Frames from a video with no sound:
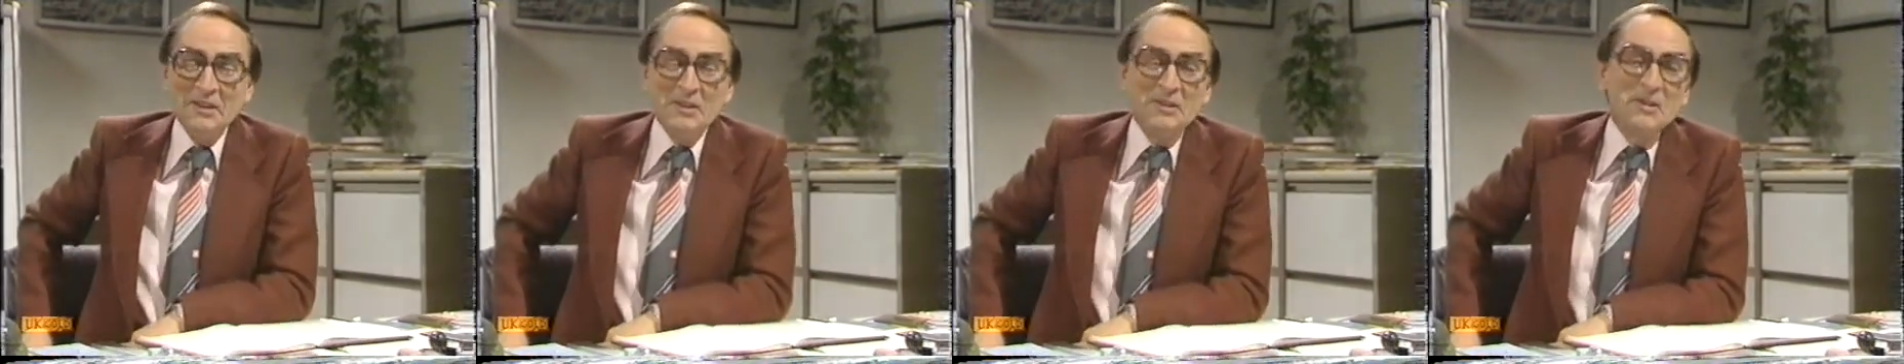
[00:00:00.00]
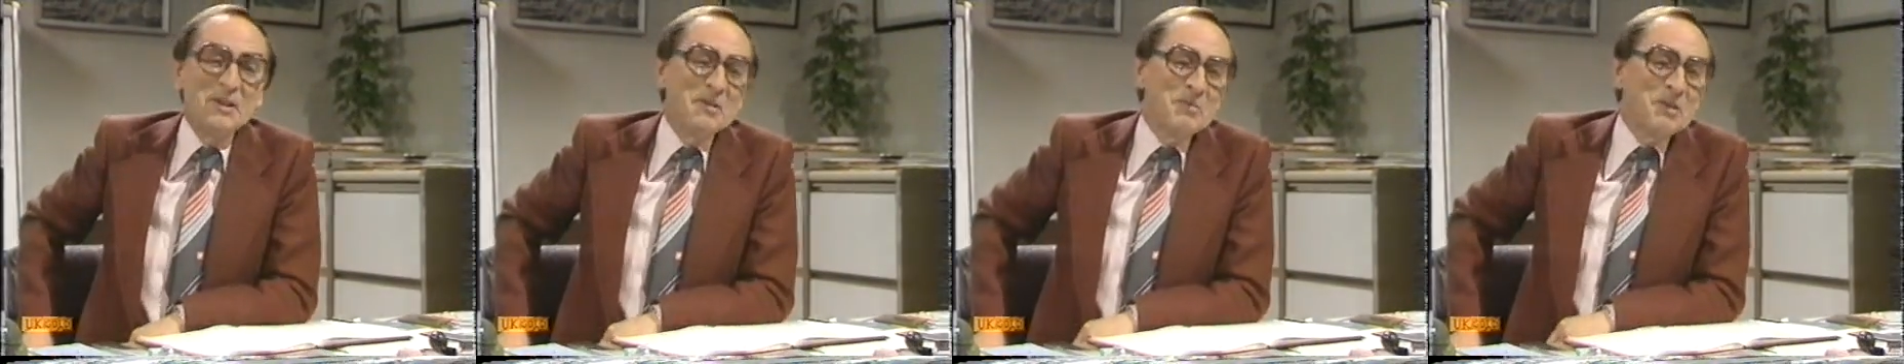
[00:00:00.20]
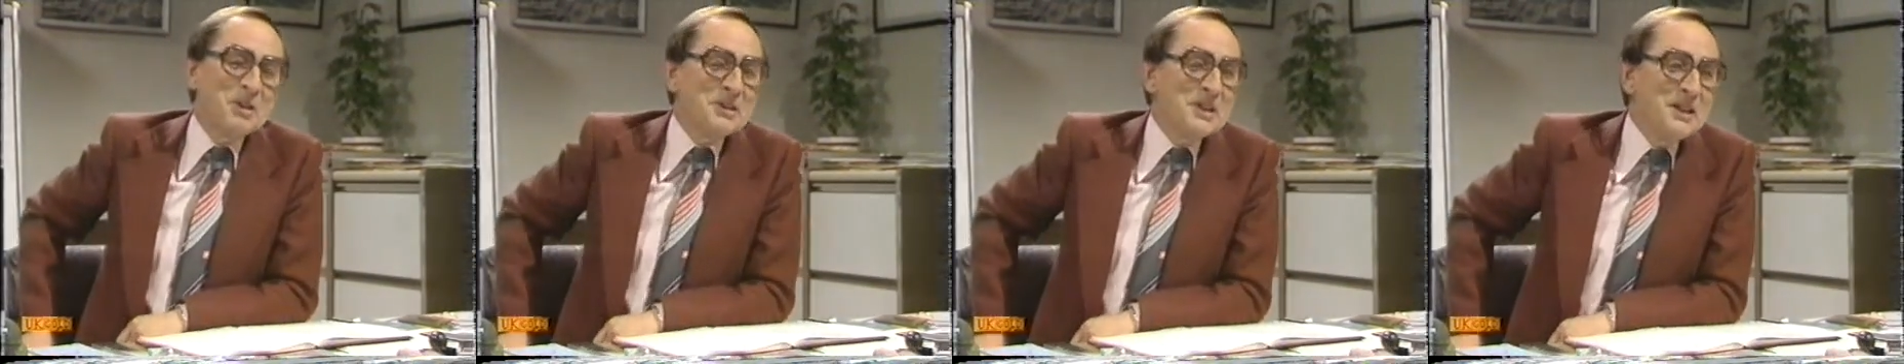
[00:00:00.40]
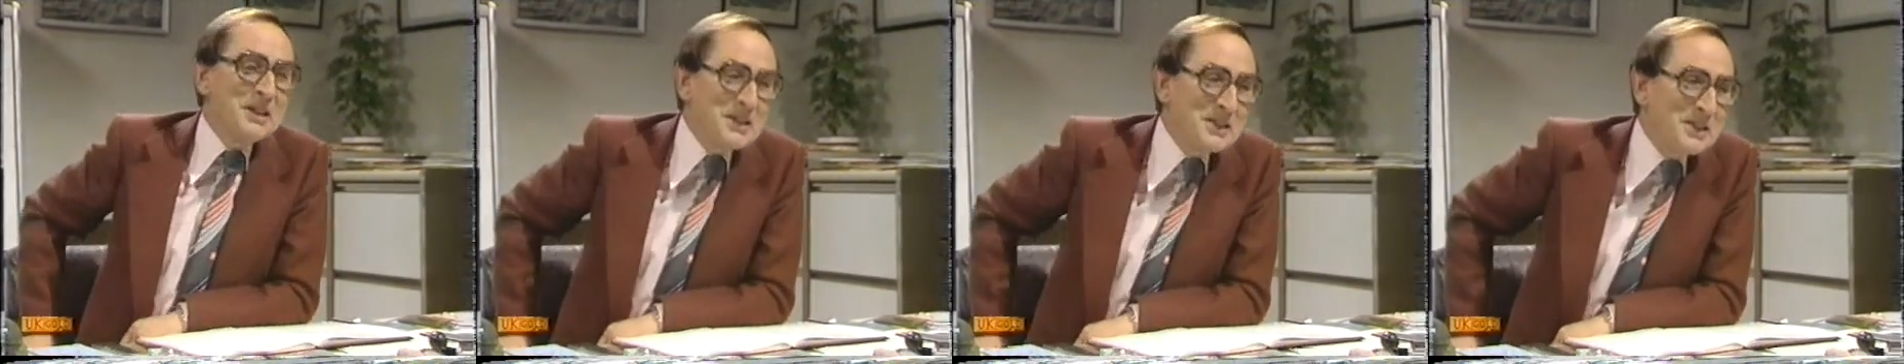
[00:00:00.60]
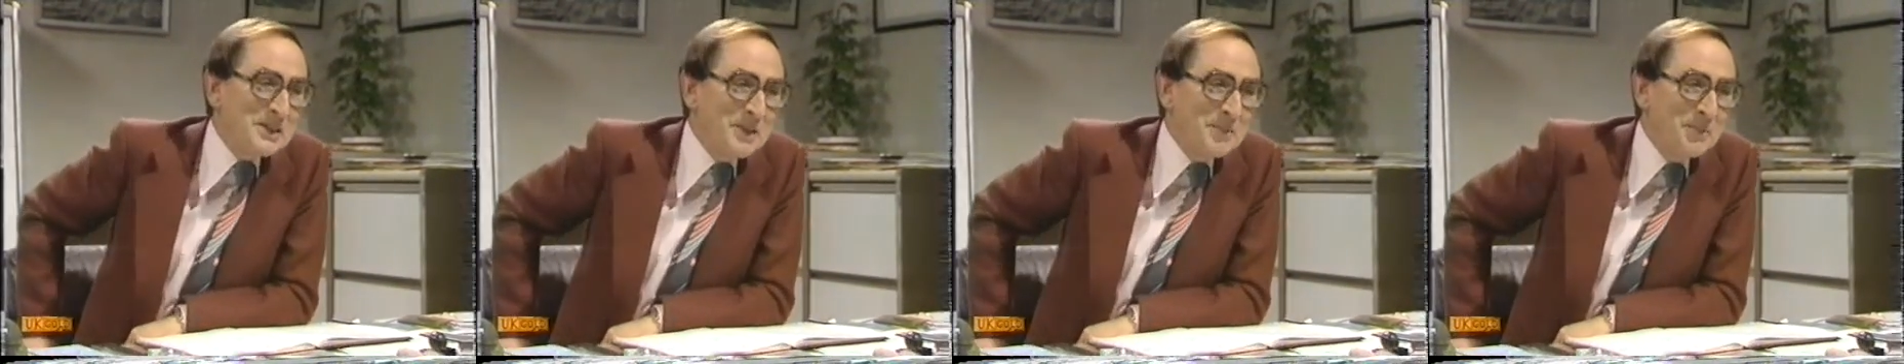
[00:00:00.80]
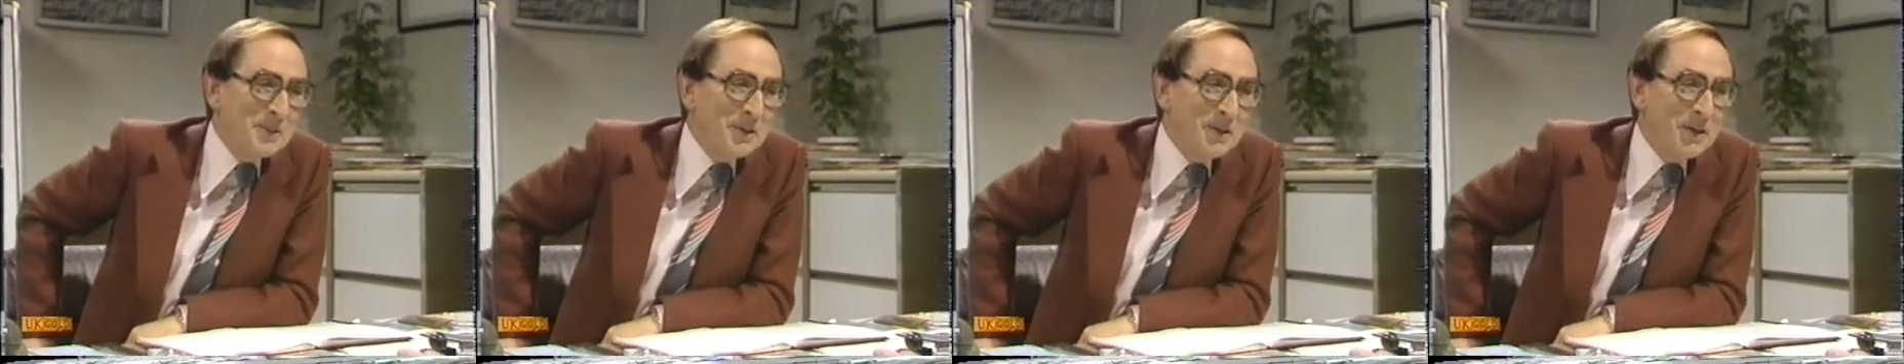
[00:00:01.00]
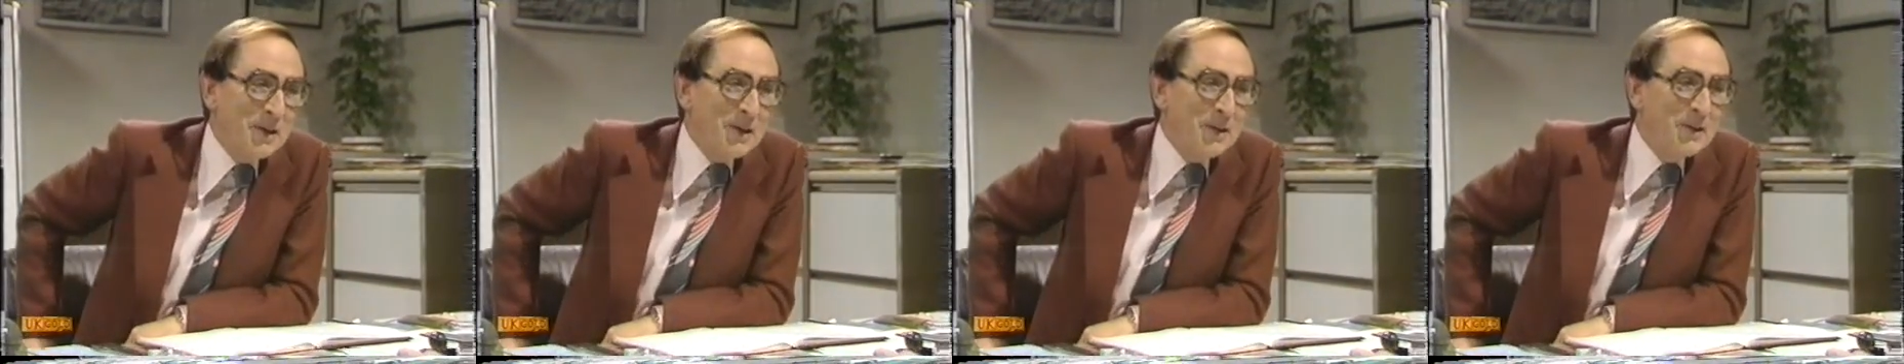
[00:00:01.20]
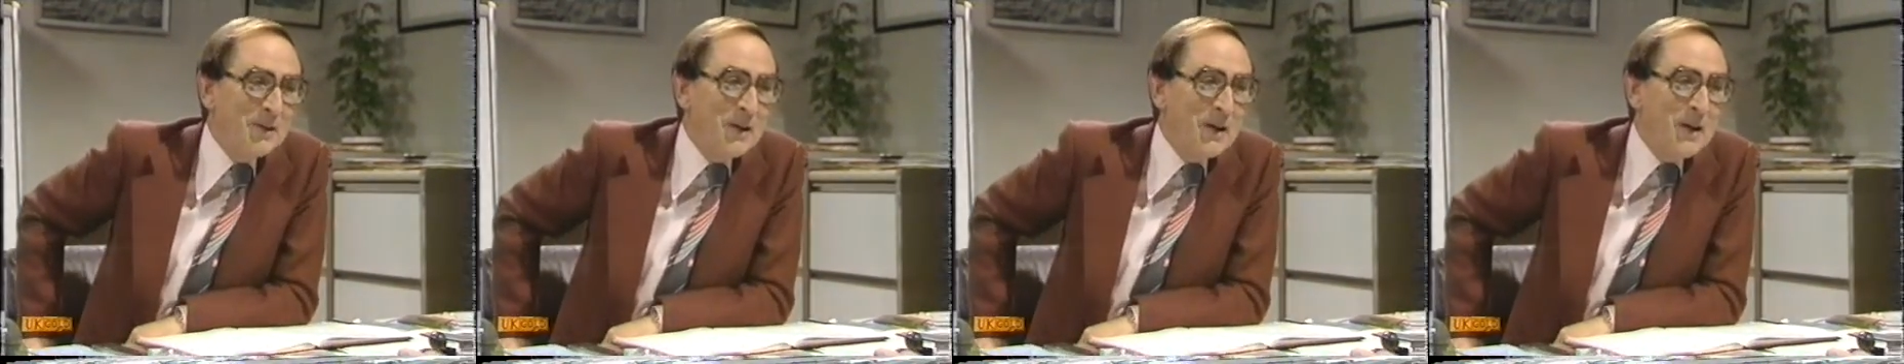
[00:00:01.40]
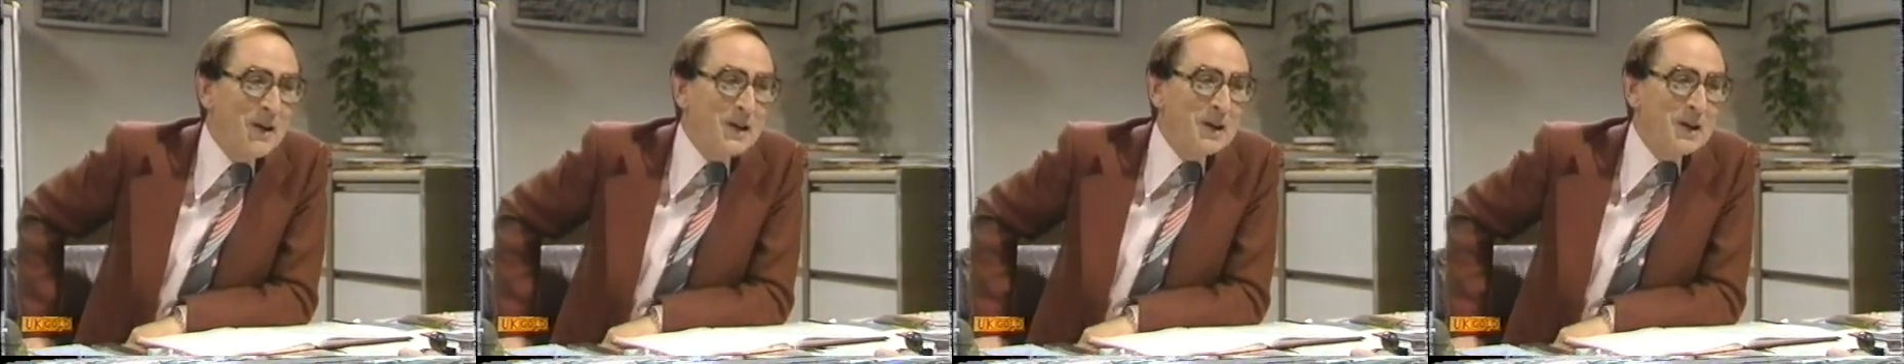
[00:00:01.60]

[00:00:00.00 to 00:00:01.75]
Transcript: no, no. What is simple, though,